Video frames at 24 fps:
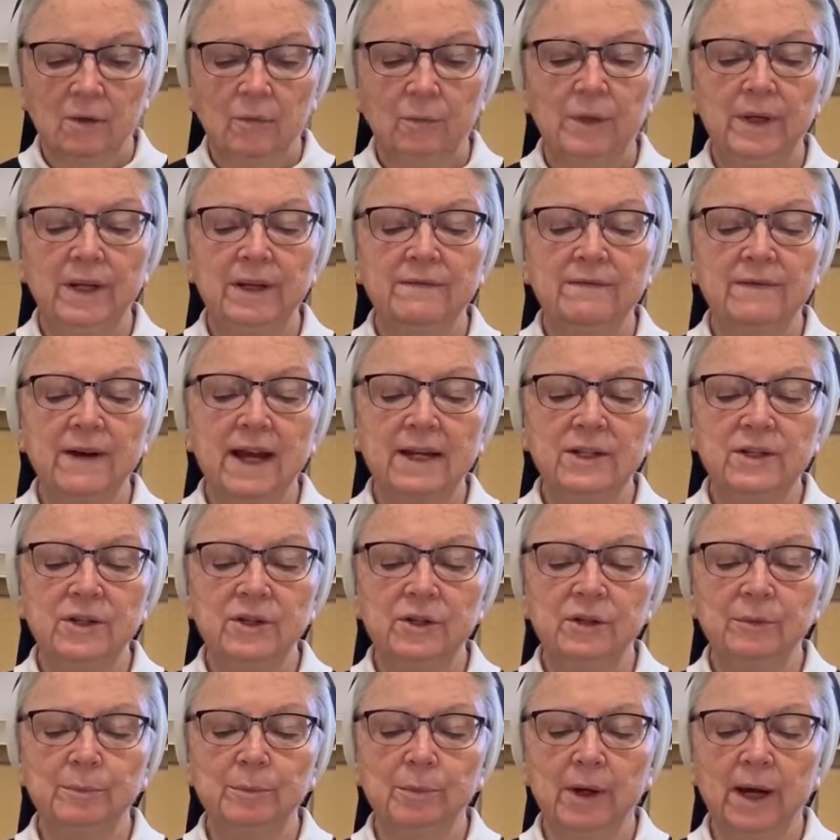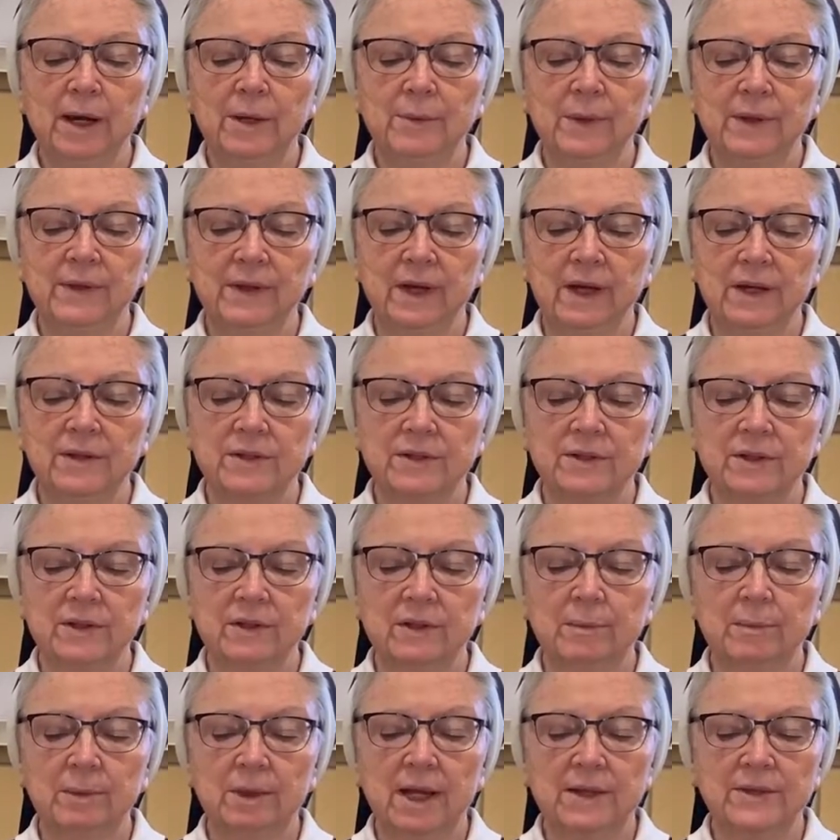We invite you to pray with us to
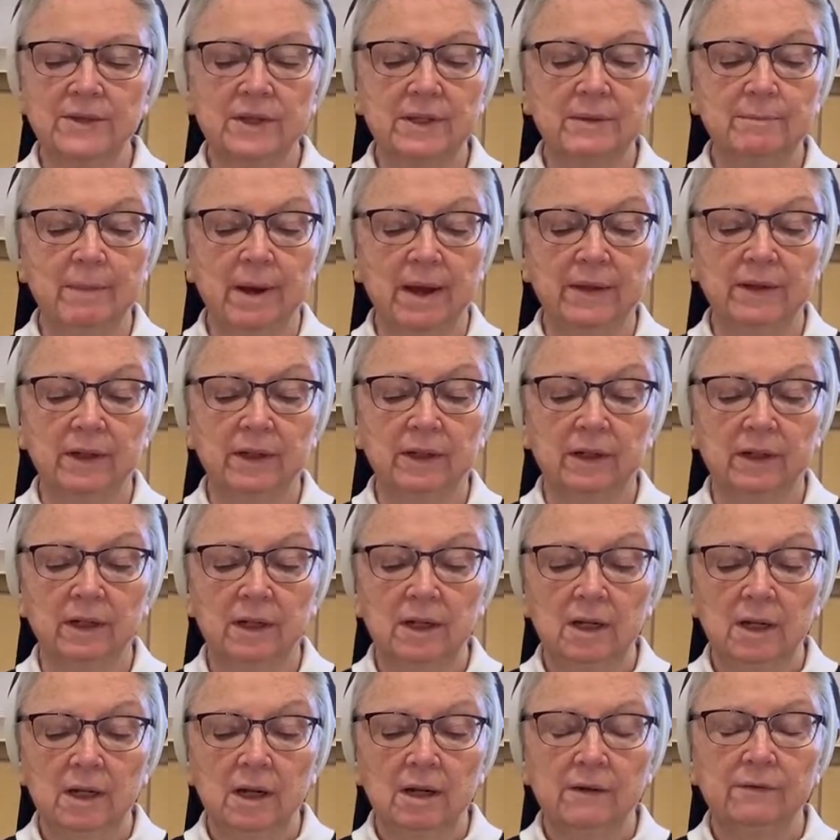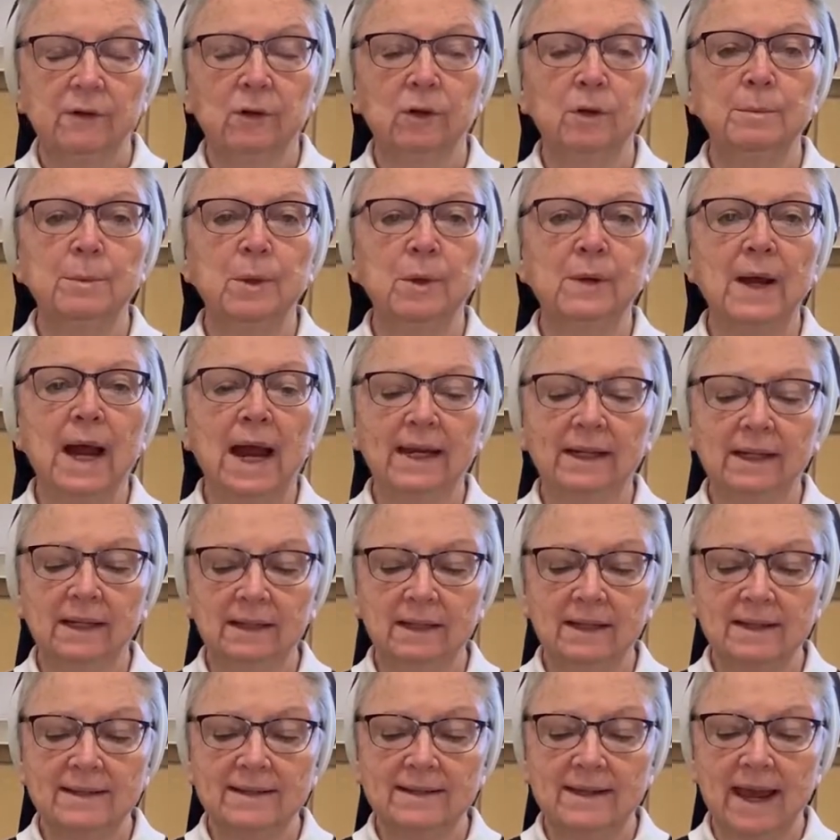the Blessed Mother for a
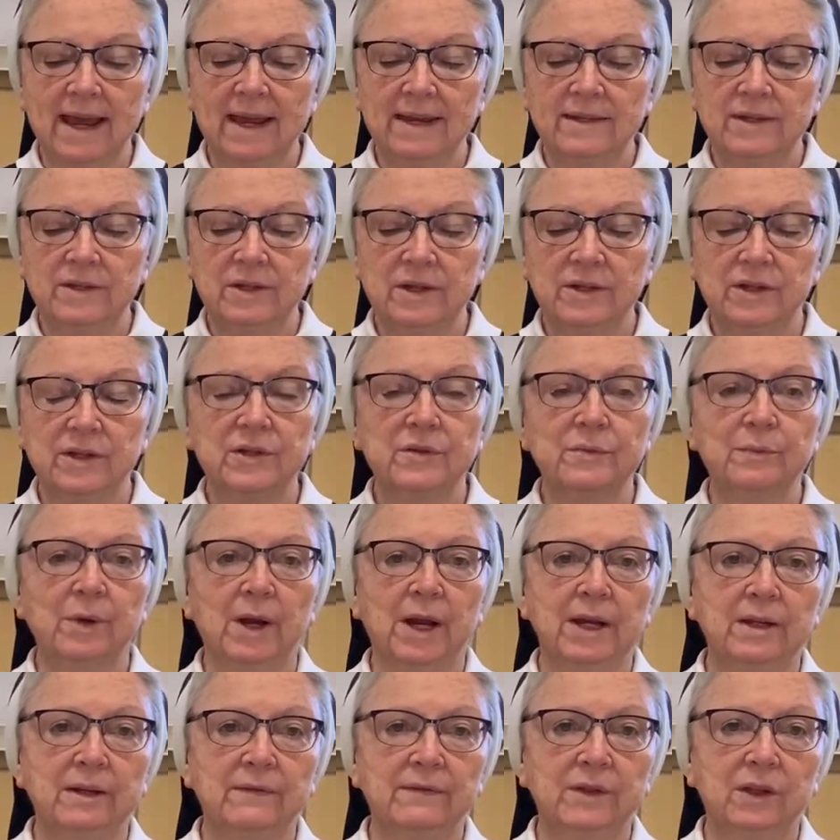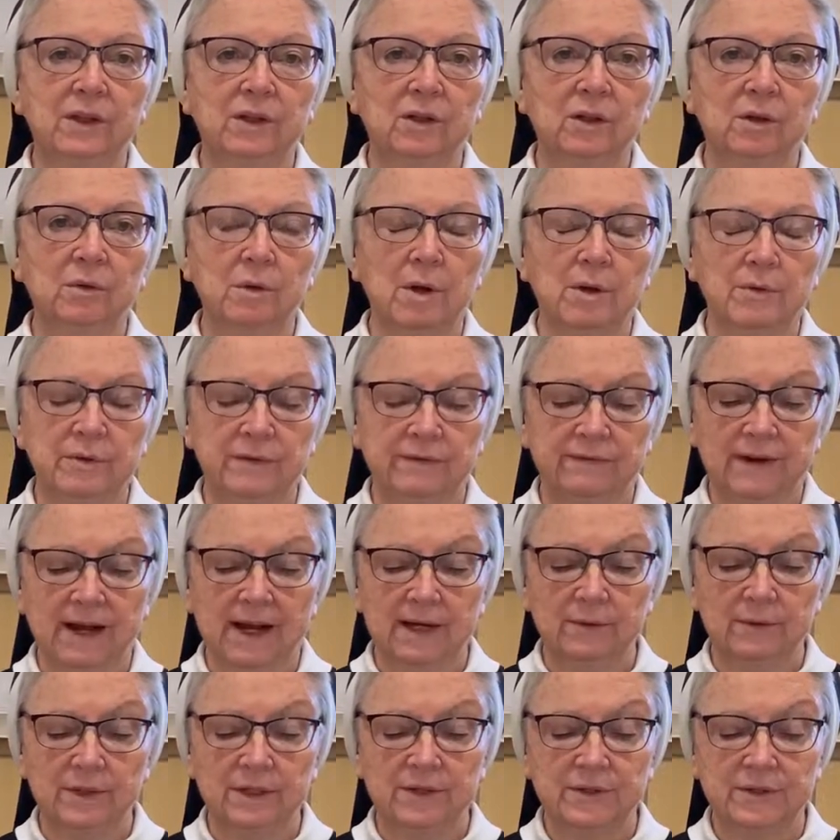miraculous end to the spread of the
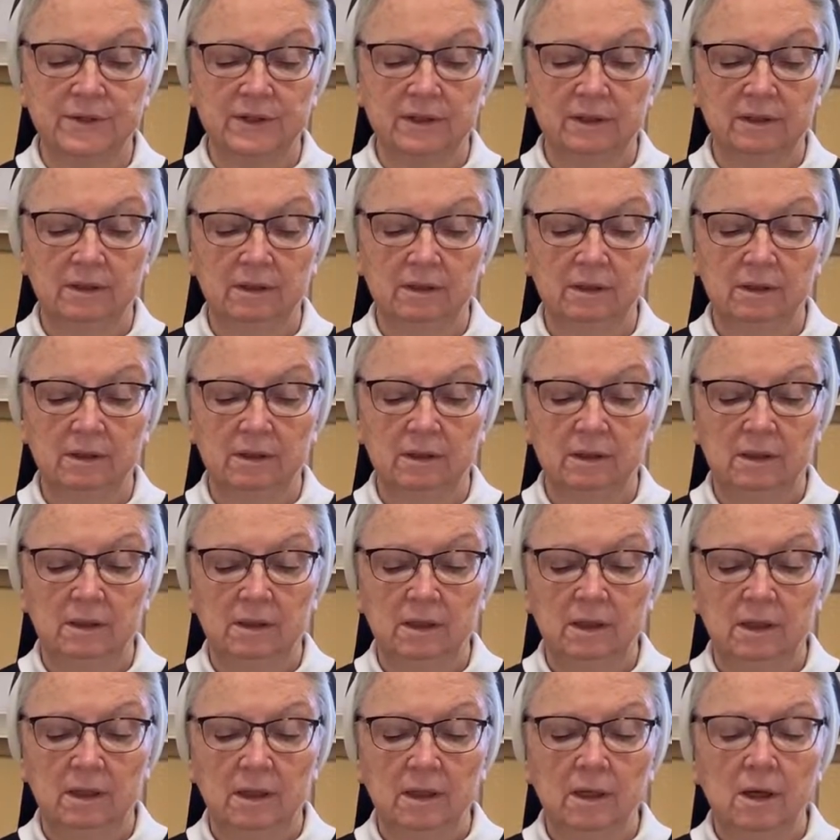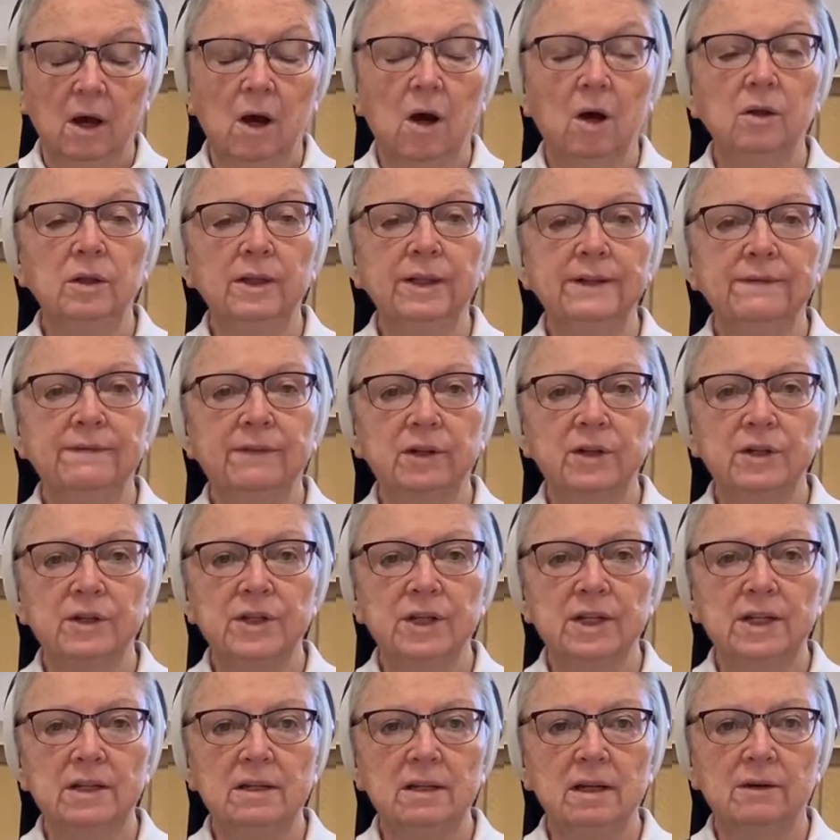coronavirus. Holy
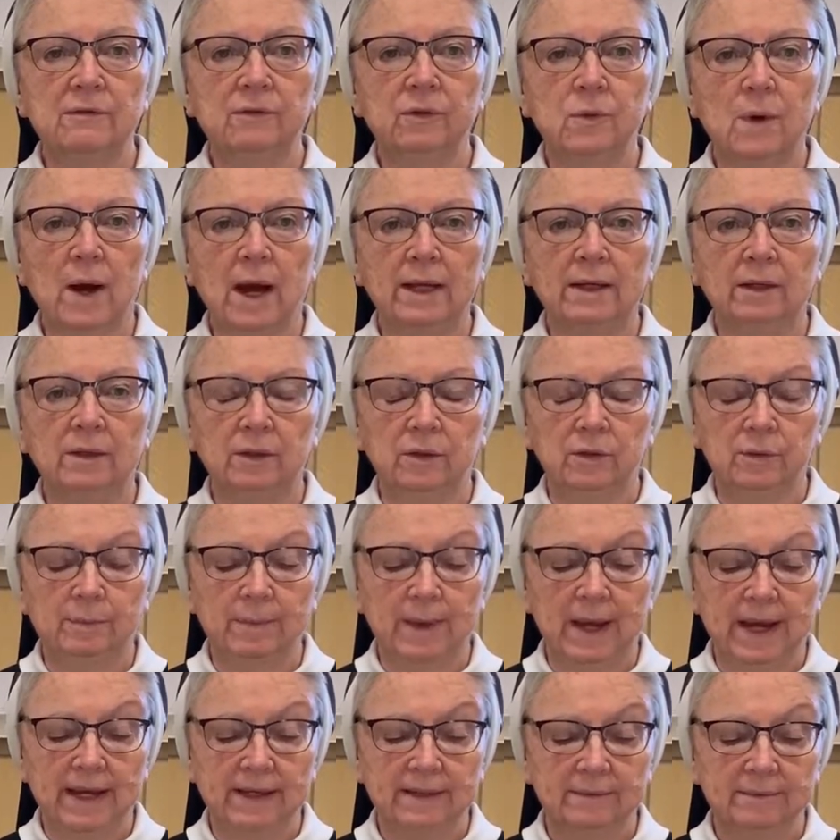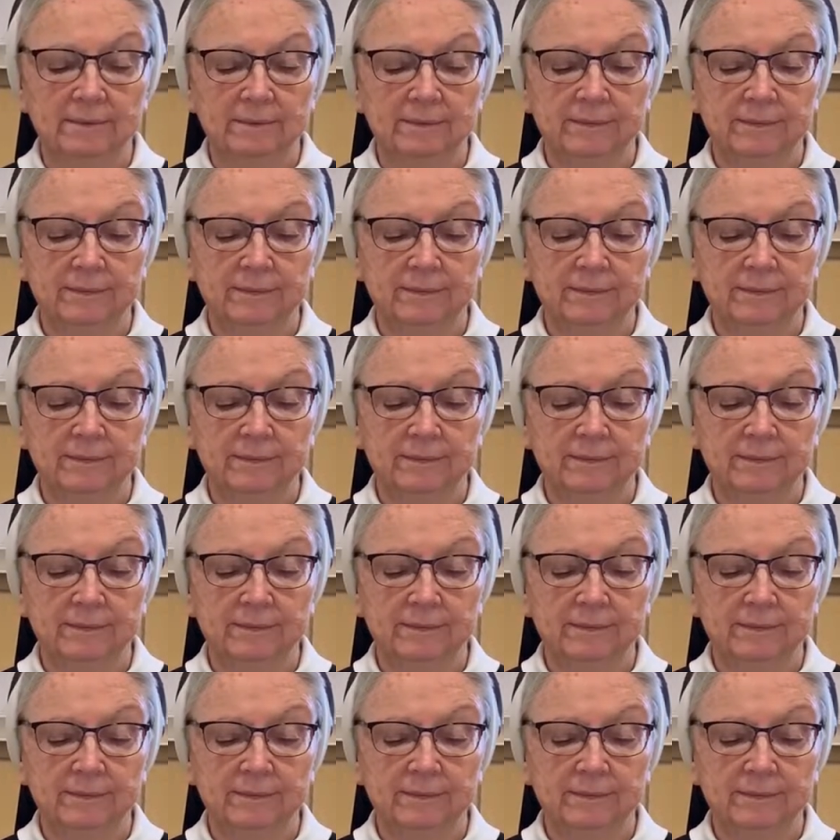Virgin of Guadalupe,